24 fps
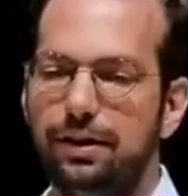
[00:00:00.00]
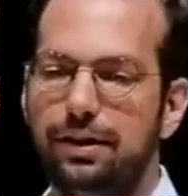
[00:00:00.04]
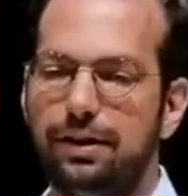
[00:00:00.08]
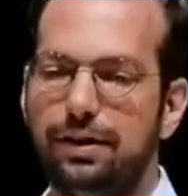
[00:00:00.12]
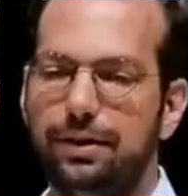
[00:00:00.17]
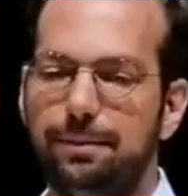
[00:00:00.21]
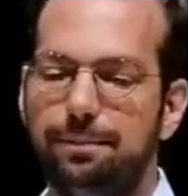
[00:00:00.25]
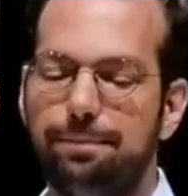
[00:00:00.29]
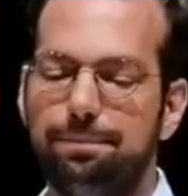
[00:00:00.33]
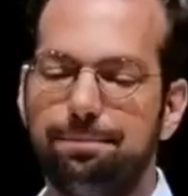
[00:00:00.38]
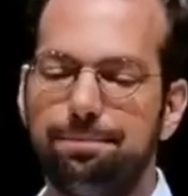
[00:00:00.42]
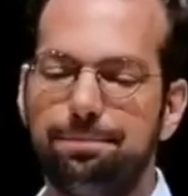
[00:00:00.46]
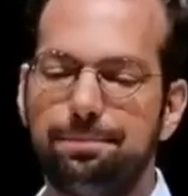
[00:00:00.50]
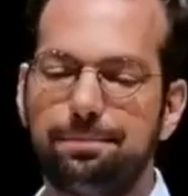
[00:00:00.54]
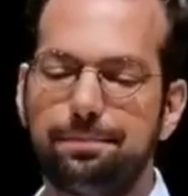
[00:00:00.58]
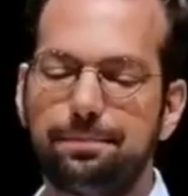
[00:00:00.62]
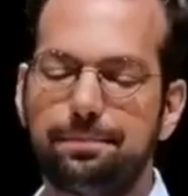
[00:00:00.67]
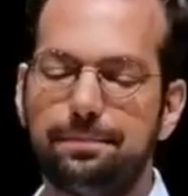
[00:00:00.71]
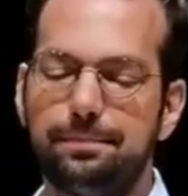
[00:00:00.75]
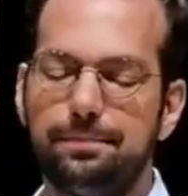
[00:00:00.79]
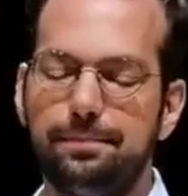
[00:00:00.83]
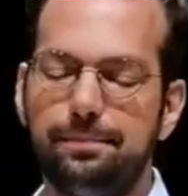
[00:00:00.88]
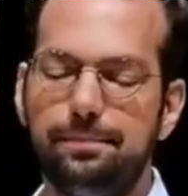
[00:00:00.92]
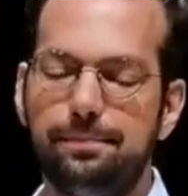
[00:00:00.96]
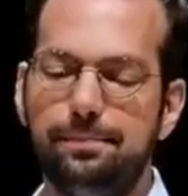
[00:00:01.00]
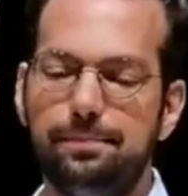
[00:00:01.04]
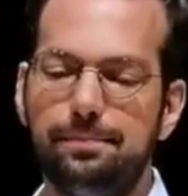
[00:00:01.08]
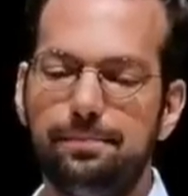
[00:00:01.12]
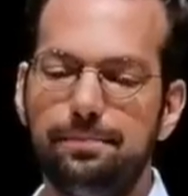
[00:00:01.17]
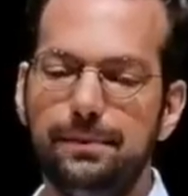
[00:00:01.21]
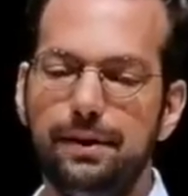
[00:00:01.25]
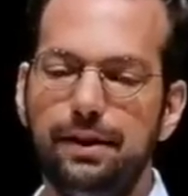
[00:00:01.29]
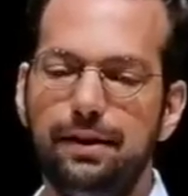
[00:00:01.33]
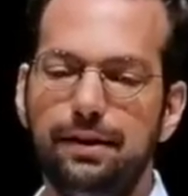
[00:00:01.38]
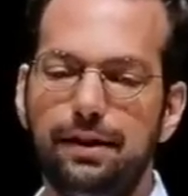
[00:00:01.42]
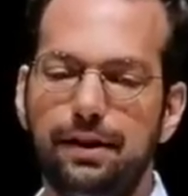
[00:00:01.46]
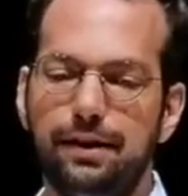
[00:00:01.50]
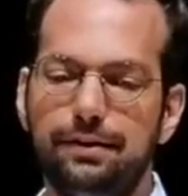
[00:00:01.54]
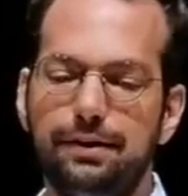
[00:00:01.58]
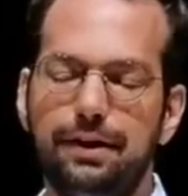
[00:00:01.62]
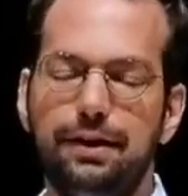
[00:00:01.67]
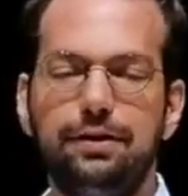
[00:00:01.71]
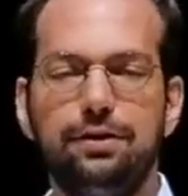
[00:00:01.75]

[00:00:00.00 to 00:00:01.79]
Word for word: Um, Yeah,